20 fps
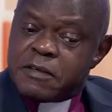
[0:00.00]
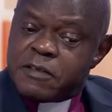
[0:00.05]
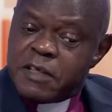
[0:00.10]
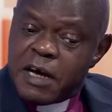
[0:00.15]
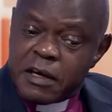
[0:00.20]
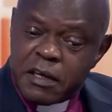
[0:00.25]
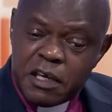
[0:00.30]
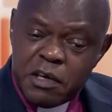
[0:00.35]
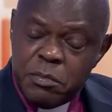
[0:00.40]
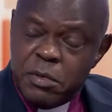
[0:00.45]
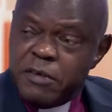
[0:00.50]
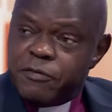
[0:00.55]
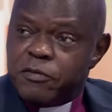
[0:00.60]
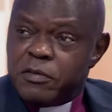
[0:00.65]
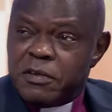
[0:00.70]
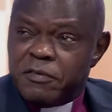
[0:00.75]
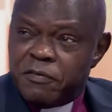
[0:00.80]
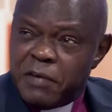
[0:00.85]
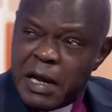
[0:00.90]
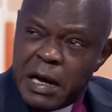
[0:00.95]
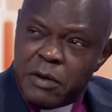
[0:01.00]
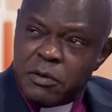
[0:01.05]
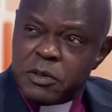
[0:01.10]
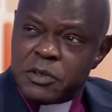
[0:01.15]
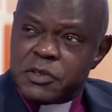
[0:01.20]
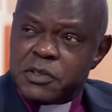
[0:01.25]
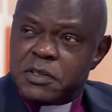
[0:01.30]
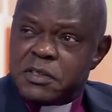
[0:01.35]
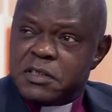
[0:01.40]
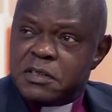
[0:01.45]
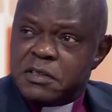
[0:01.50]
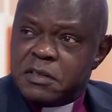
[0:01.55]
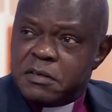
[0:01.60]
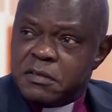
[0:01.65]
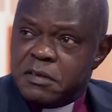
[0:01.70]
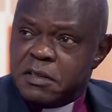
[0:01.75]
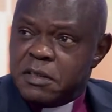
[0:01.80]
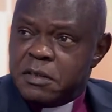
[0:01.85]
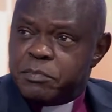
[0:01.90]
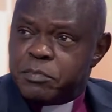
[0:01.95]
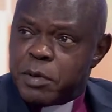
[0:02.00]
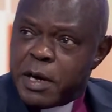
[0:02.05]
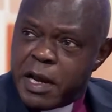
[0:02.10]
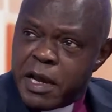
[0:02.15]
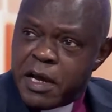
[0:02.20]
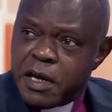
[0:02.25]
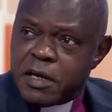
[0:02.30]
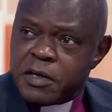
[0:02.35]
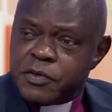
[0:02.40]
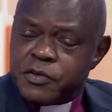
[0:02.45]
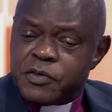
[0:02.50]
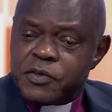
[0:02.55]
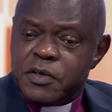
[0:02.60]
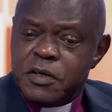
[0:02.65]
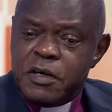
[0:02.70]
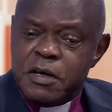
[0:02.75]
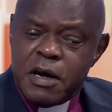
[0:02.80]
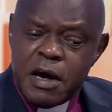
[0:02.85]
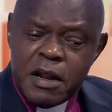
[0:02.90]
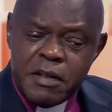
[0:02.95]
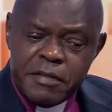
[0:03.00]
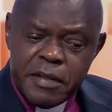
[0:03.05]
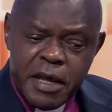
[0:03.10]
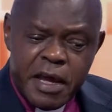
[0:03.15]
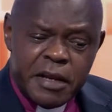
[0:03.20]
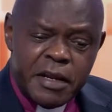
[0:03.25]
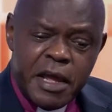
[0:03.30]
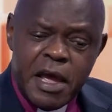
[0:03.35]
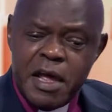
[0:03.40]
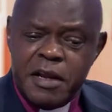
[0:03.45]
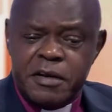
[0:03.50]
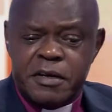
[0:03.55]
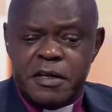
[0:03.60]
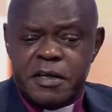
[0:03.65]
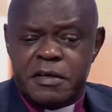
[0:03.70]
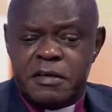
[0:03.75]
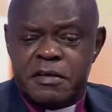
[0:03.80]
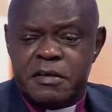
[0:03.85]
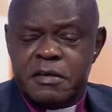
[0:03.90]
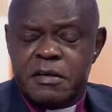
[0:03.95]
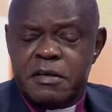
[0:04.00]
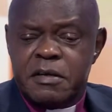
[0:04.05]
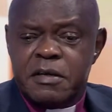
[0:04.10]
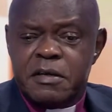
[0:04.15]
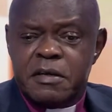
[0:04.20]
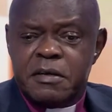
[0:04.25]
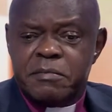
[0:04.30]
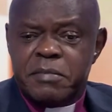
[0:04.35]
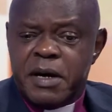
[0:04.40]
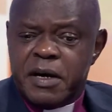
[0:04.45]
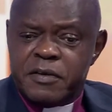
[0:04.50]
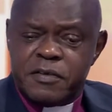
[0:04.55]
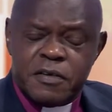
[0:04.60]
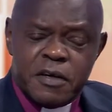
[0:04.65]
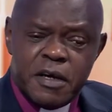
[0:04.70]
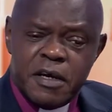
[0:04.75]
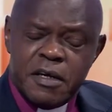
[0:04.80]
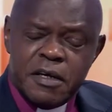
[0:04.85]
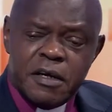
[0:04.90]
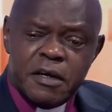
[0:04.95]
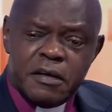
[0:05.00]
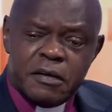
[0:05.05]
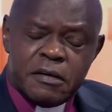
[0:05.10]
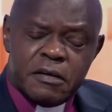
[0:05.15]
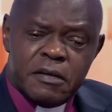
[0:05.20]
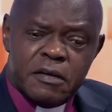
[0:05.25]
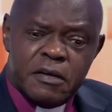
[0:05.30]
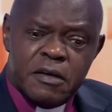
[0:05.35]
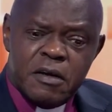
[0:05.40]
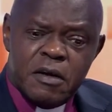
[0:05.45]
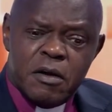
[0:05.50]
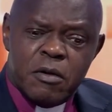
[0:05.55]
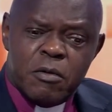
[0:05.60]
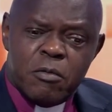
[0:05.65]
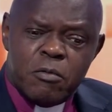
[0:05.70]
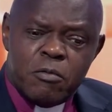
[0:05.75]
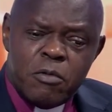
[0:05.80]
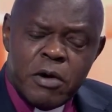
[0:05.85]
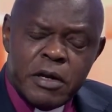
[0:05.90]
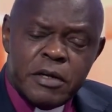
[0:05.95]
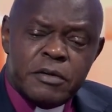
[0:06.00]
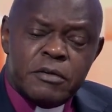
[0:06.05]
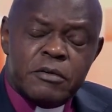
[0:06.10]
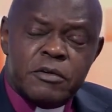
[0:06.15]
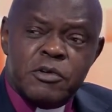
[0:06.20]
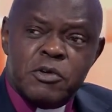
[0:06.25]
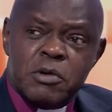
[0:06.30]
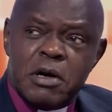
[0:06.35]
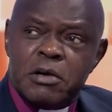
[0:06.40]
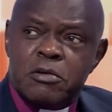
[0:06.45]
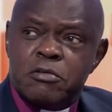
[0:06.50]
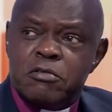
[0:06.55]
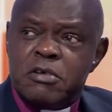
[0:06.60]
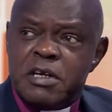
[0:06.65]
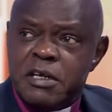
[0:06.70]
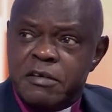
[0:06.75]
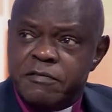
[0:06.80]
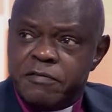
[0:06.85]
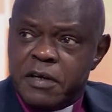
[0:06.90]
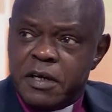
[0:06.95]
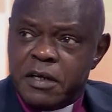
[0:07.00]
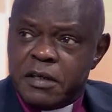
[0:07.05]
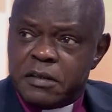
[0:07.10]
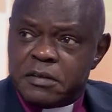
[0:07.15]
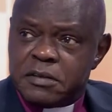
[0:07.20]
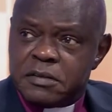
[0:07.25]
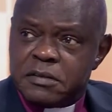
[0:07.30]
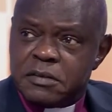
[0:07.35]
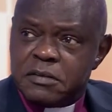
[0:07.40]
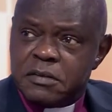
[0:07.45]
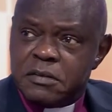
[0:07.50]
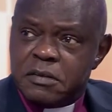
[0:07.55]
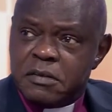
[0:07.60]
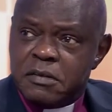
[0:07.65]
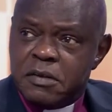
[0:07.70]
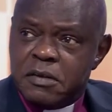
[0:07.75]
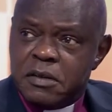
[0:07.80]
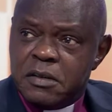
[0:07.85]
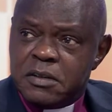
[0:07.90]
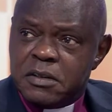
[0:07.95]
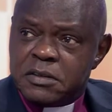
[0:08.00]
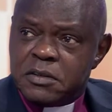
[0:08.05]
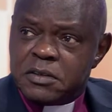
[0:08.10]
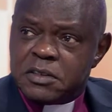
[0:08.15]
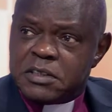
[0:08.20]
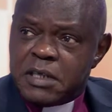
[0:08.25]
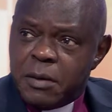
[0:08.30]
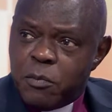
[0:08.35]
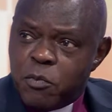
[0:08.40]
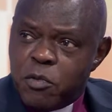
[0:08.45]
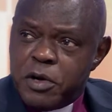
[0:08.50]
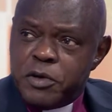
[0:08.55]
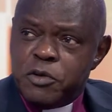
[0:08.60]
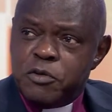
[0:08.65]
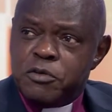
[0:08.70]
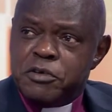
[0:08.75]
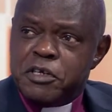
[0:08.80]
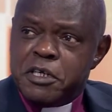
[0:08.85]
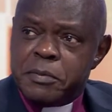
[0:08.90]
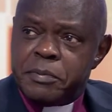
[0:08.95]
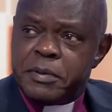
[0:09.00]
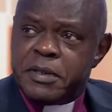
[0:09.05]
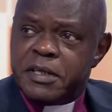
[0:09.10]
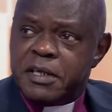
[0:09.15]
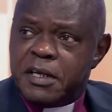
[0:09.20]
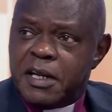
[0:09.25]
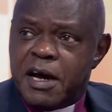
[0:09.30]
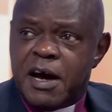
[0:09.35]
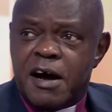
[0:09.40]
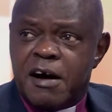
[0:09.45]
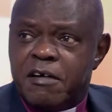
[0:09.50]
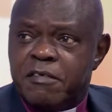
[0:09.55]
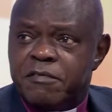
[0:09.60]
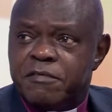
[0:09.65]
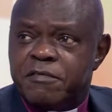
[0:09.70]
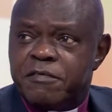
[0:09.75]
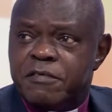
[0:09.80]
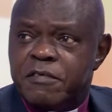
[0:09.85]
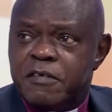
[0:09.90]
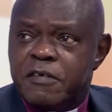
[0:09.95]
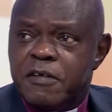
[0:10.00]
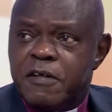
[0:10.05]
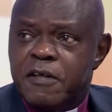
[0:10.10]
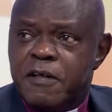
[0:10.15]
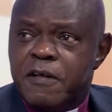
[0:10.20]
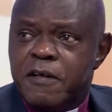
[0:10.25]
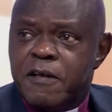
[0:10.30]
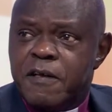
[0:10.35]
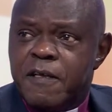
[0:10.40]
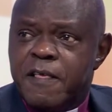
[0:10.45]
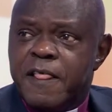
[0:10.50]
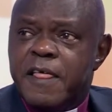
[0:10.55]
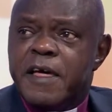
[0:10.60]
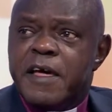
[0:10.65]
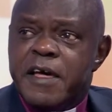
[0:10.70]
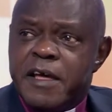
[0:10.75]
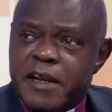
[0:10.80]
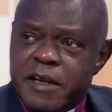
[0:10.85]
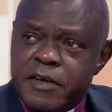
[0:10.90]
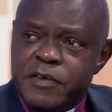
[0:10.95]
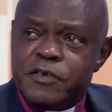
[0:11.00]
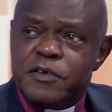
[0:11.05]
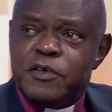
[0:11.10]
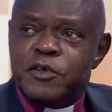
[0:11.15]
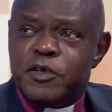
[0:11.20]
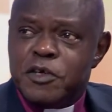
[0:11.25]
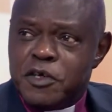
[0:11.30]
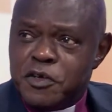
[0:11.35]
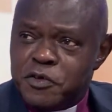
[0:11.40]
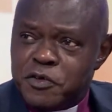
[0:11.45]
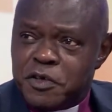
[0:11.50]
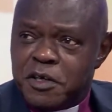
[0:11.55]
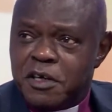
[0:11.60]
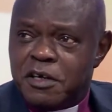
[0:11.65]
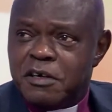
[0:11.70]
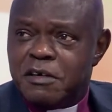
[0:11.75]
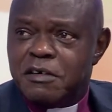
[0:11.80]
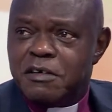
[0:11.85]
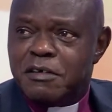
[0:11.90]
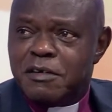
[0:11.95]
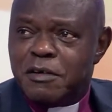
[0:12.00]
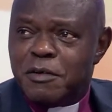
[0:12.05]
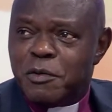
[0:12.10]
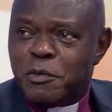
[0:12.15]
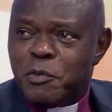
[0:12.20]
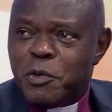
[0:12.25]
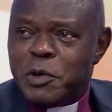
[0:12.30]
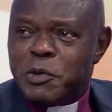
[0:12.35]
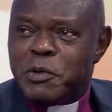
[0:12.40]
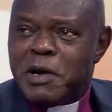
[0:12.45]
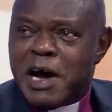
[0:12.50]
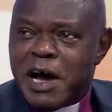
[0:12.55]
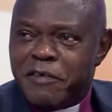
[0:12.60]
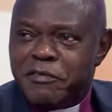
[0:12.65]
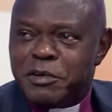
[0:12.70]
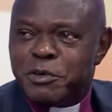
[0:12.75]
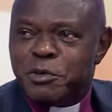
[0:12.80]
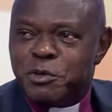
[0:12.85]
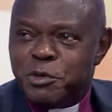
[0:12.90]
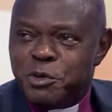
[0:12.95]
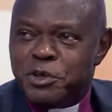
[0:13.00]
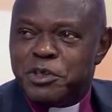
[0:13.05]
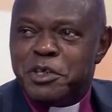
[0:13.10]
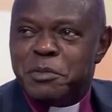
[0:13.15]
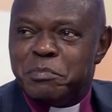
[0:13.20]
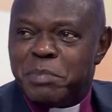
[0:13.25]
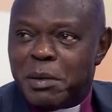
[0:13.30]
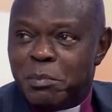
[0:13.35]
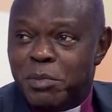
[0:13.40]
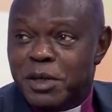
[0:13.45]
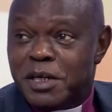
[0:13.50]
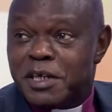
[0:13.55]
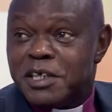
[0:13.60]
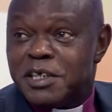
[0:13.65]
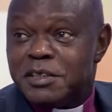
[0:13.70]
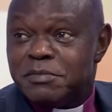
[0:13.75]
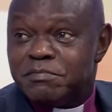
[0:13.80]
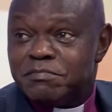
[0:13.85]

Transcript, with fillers: thanking me for the flowers, the, the prayers, and then ended by saying, When you are grieving someone you deeply love, it isn't easy when you're having to do it in public.